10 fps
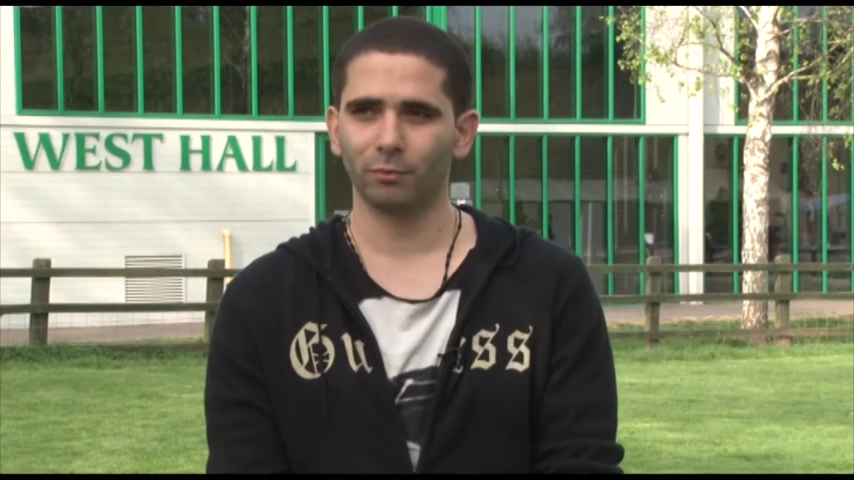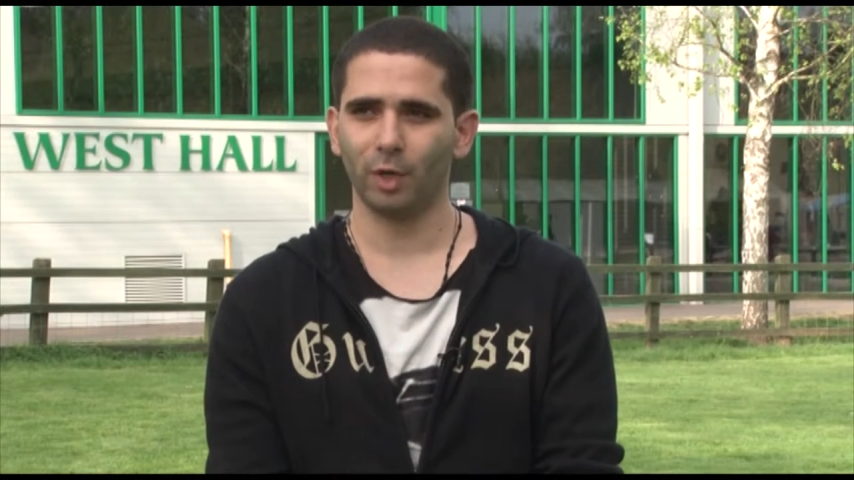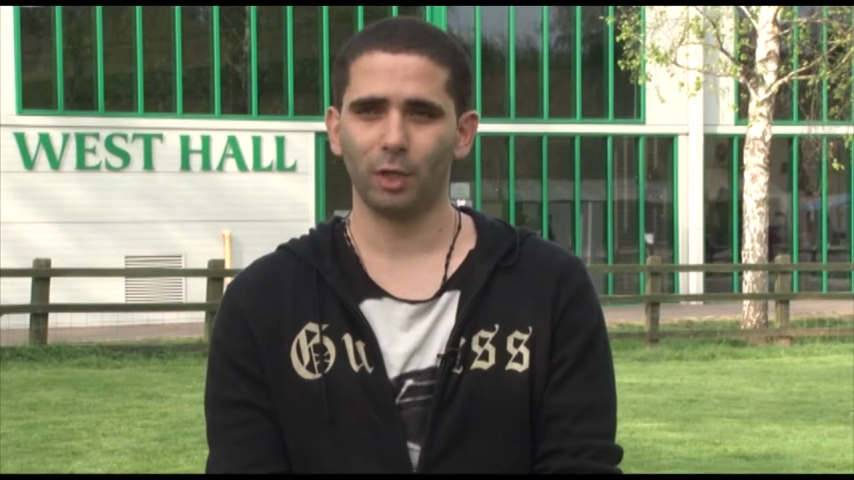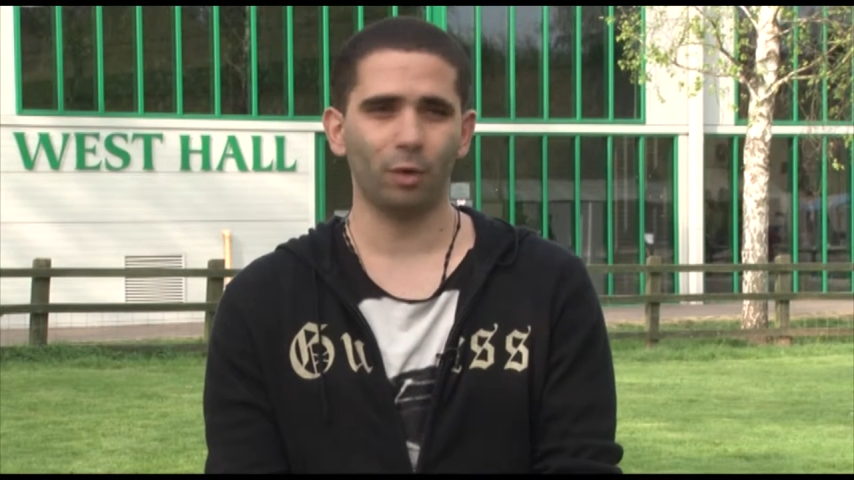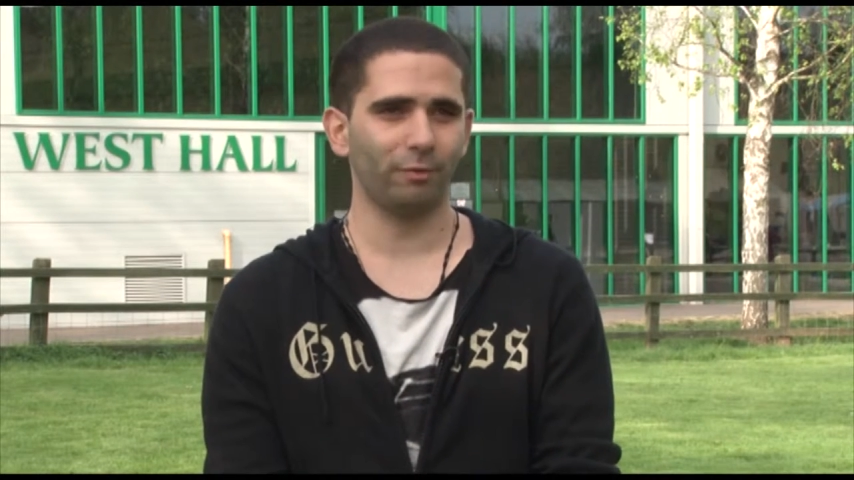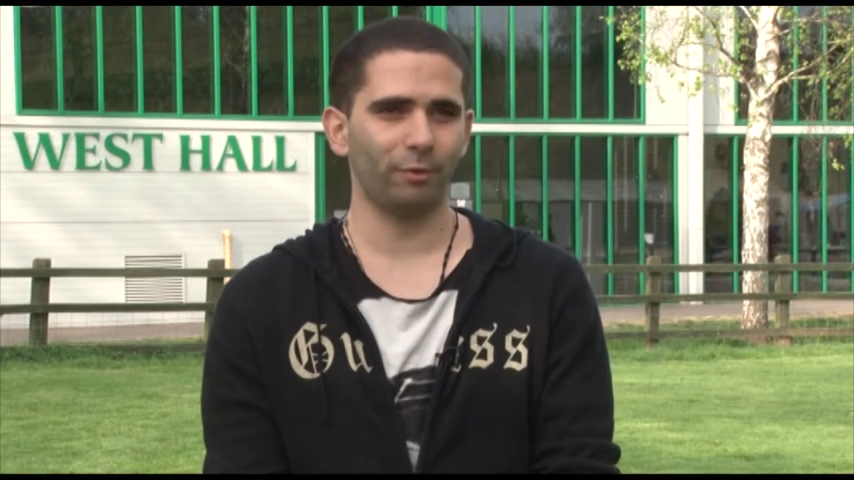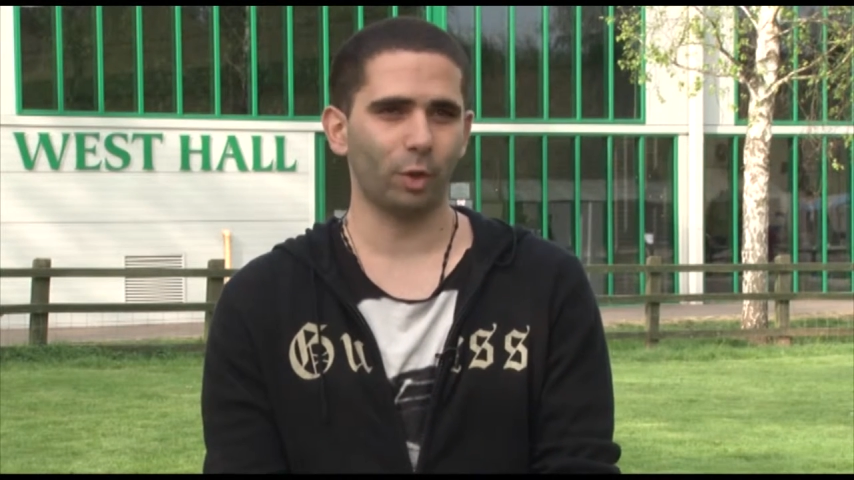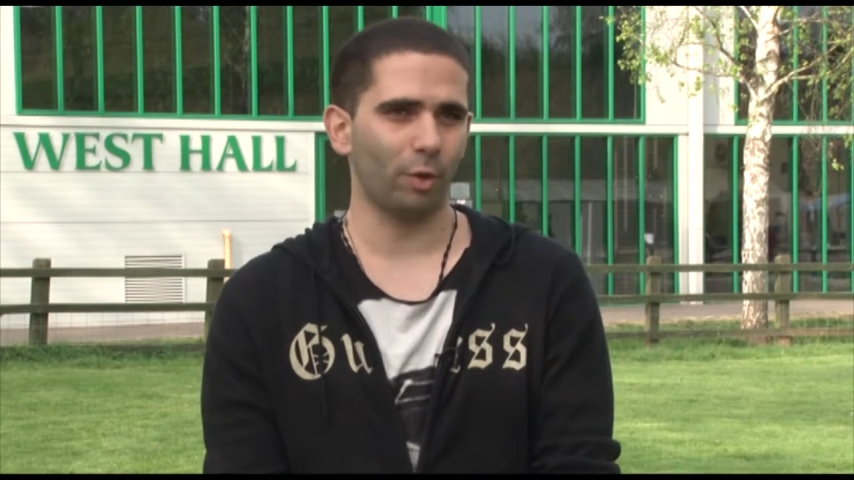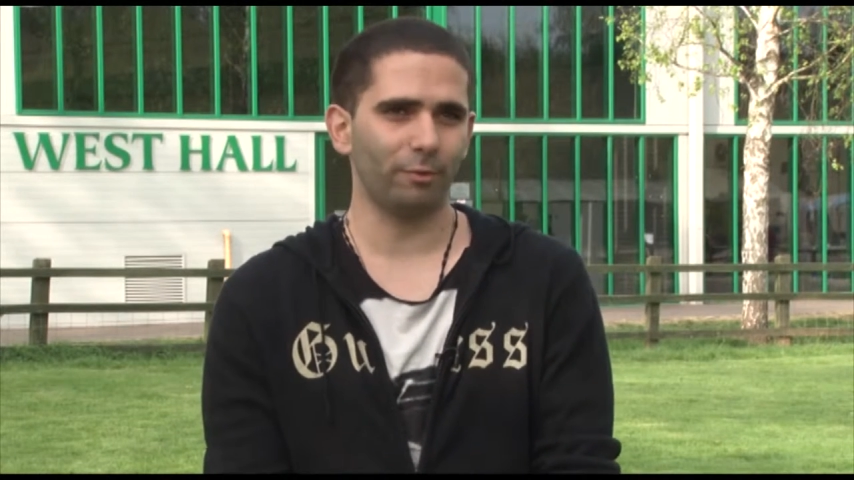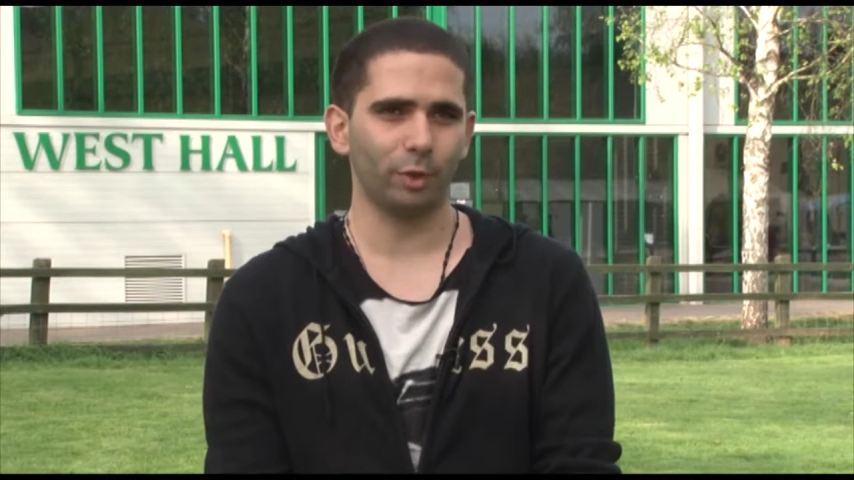very
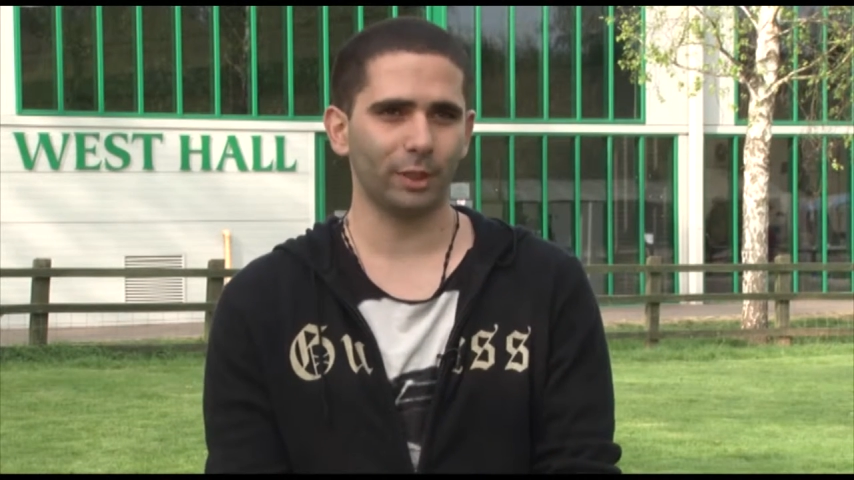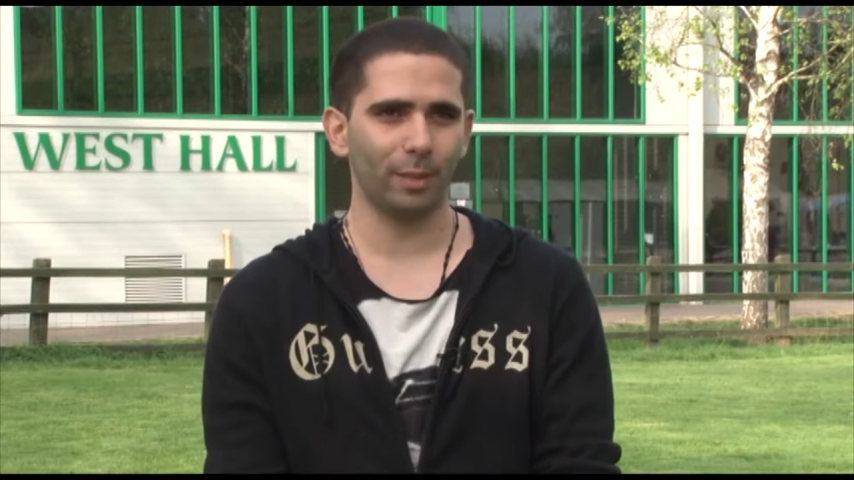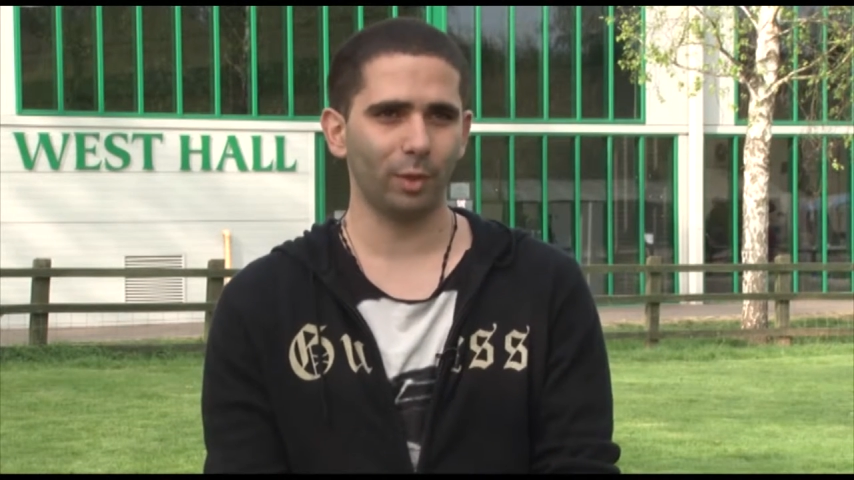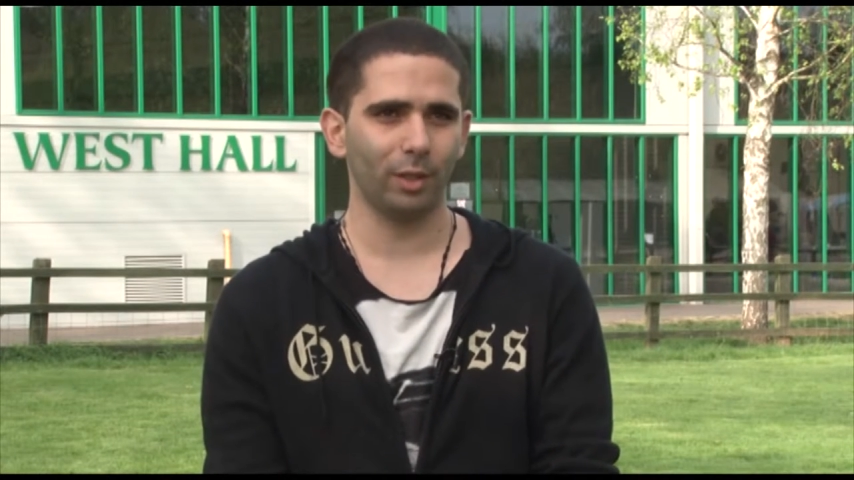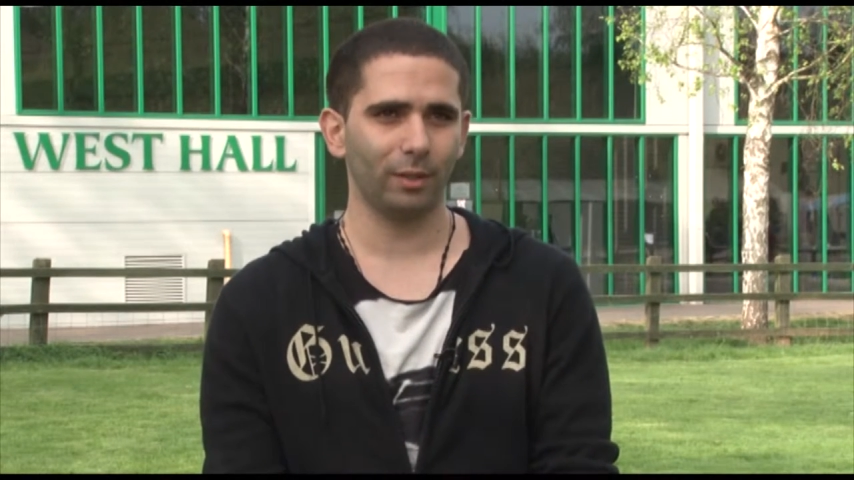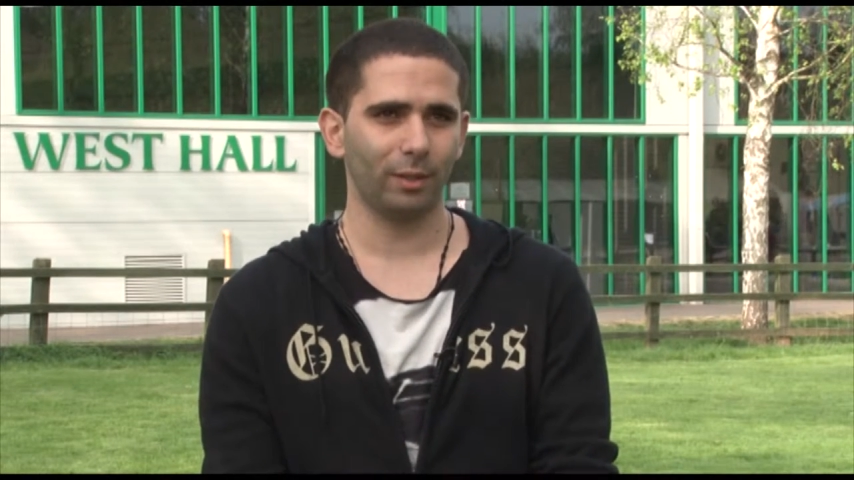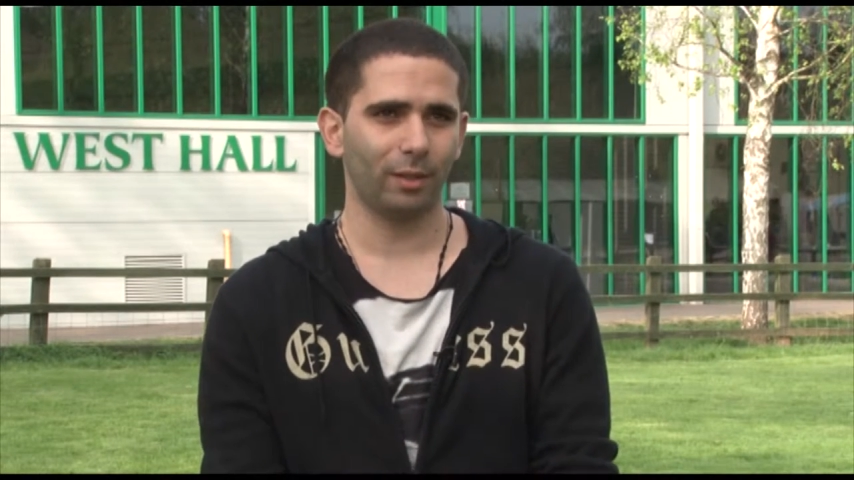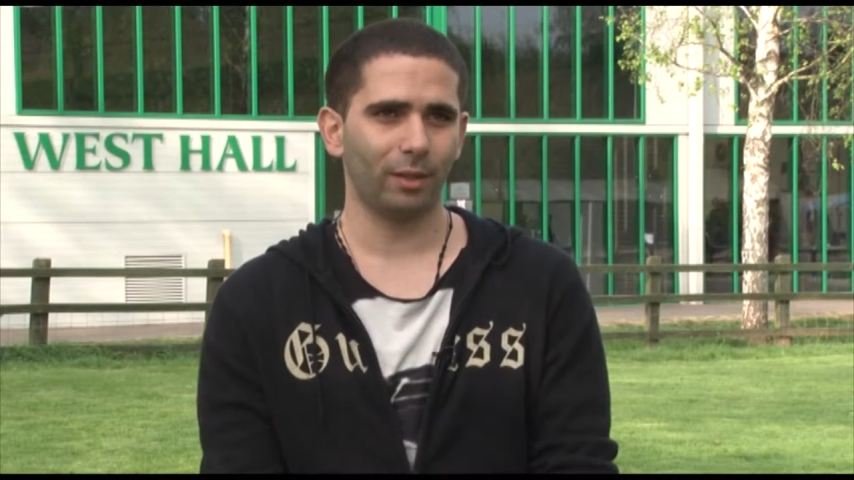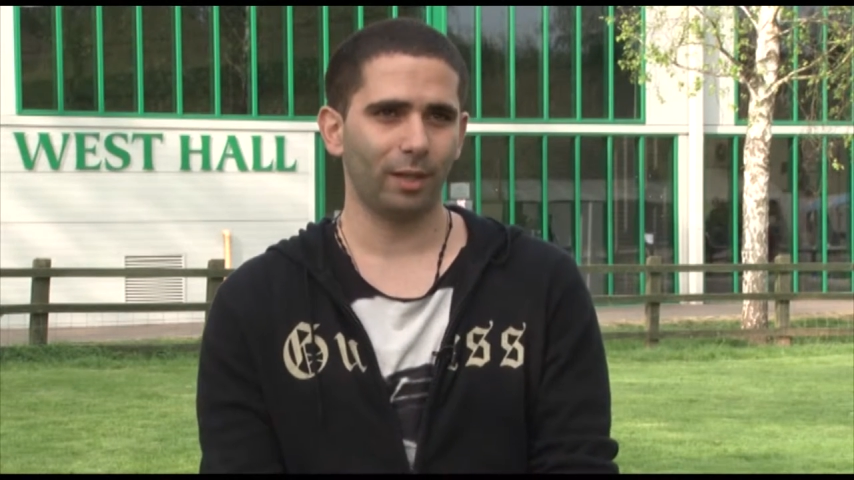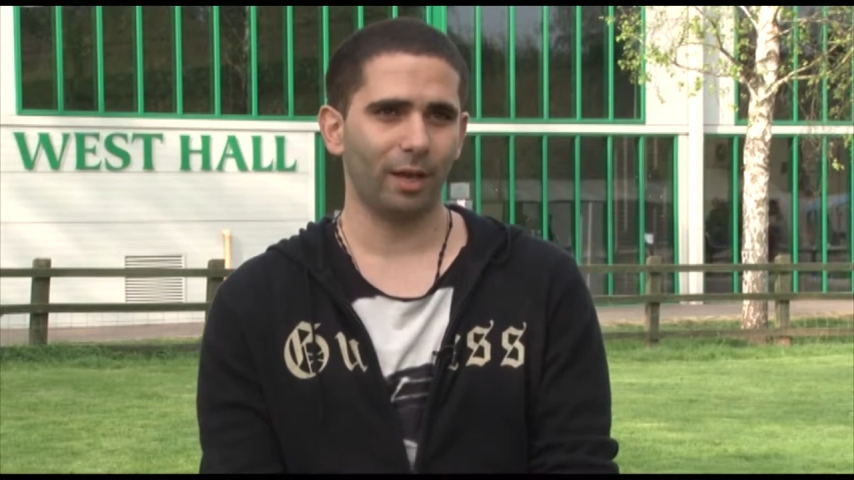comfortable.
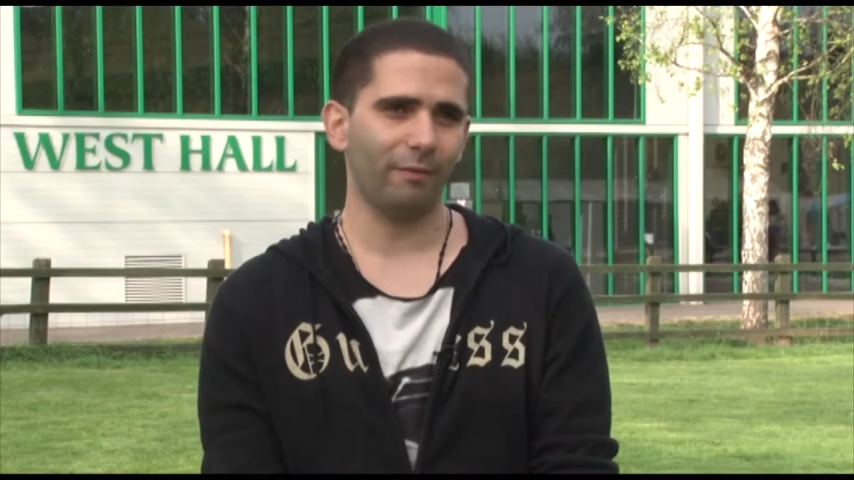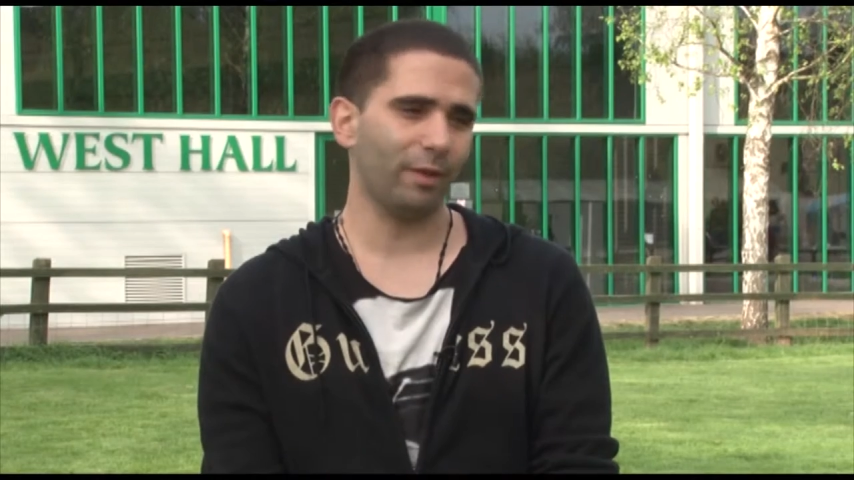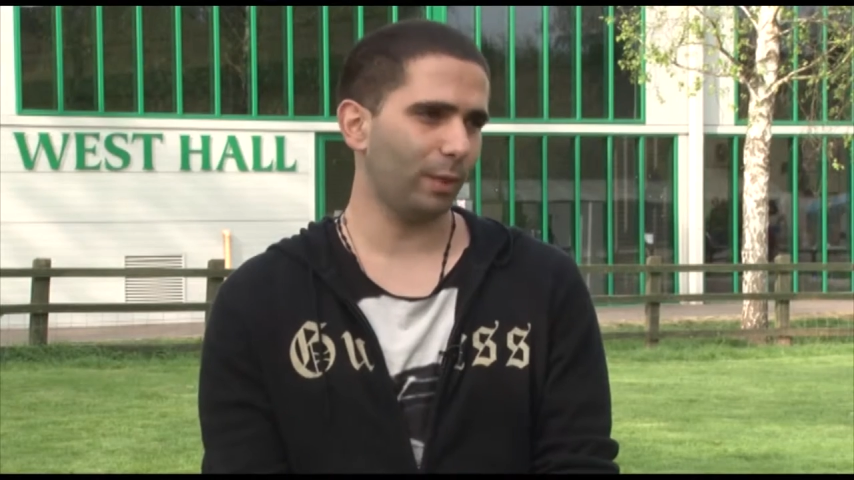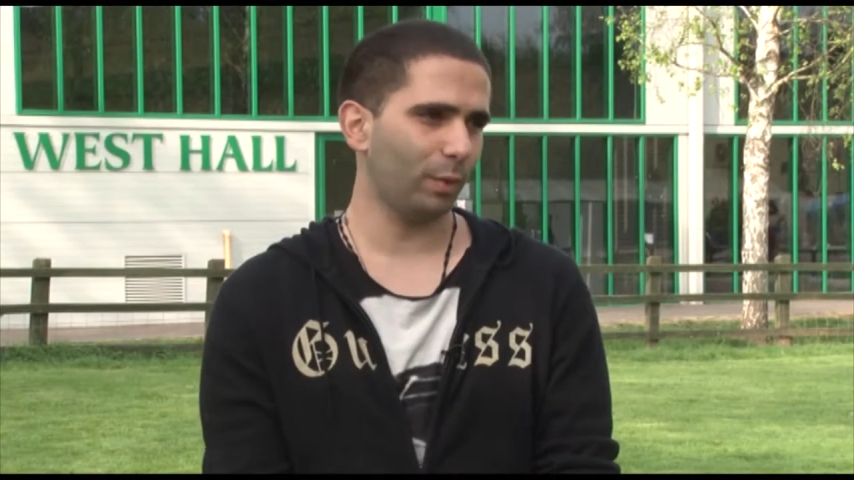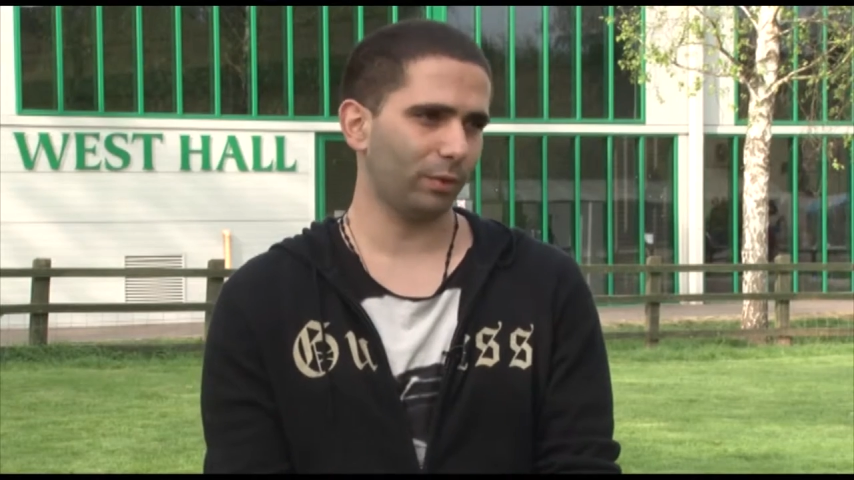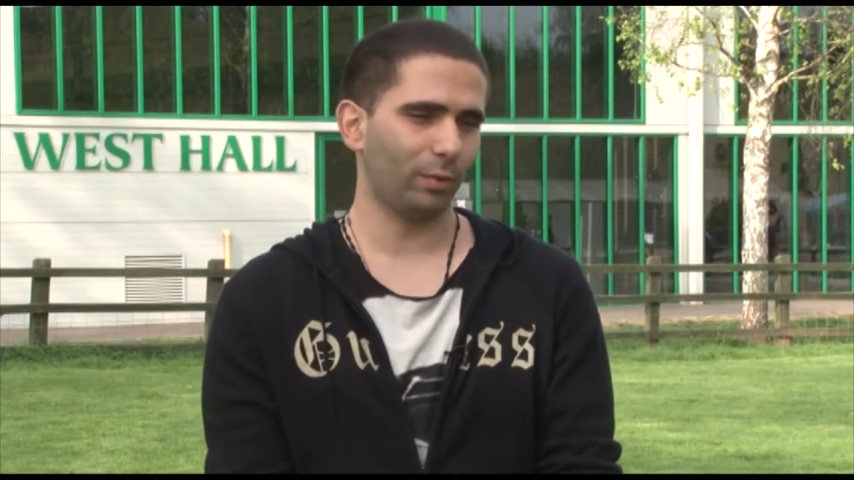Everything was